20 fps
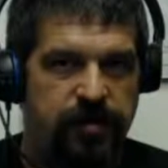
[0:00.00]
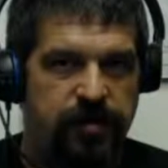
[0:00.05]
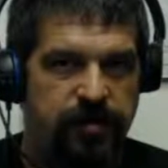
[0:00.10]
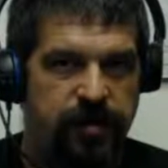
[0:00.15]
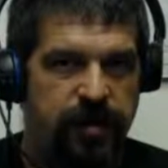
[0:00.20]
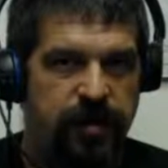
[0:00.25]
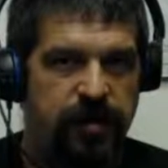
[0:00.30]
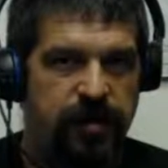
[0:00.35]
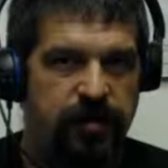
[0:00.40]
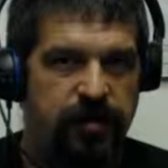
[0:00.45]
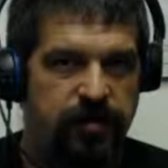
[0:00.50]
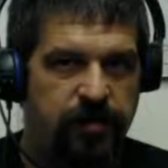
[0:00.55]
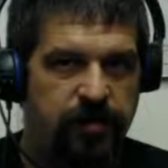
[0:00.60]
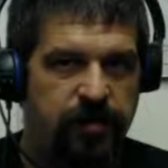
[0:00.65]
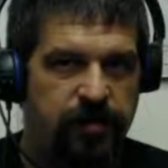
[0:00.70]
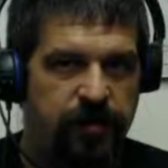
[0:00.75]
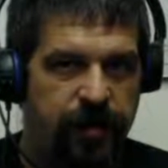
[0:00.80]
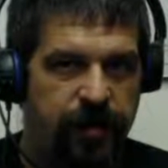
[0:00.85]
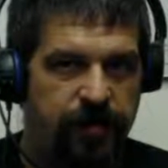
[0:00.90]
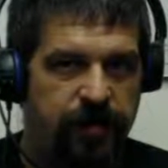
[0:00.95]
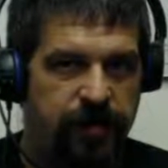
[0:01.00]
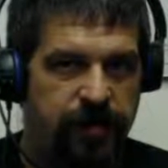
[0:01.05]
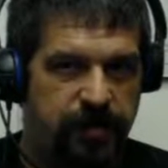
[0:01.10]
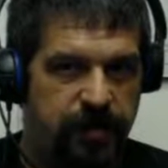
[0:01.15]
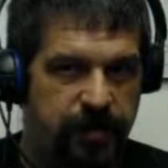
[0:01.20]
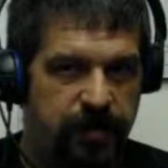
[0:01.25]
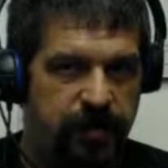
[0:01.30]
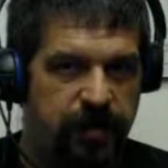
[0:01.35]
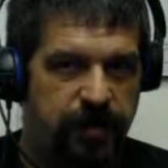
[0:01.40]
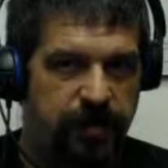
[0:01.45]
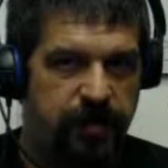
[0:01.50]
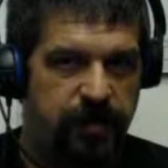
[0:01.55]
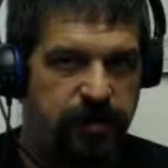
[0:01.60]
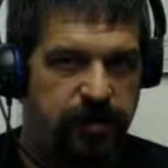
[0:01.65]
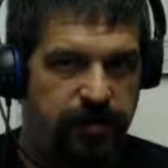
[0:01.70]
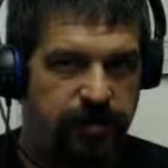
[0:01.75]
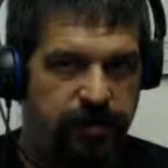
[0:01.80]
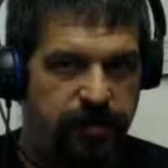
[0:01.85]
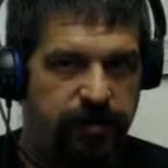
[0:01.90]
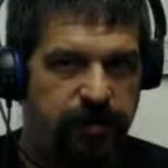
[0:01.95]
You need a good graphics card to
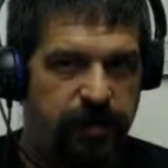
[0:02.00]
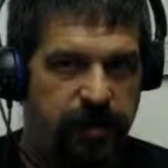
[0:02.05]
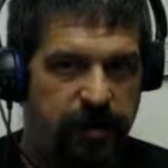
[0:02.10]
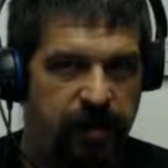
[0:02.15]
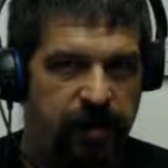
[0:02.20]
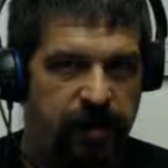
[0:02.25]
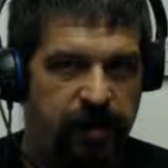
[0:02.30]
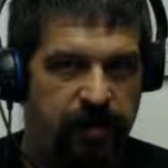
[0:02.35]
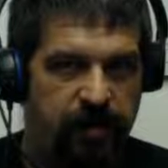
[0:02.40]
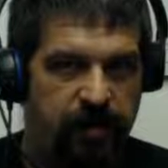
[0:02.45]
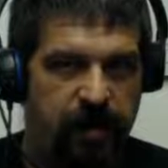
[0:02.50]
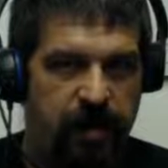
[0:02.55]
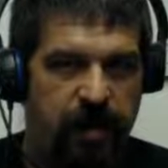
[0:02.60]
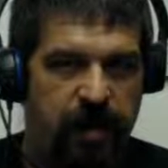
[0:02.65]
stream video.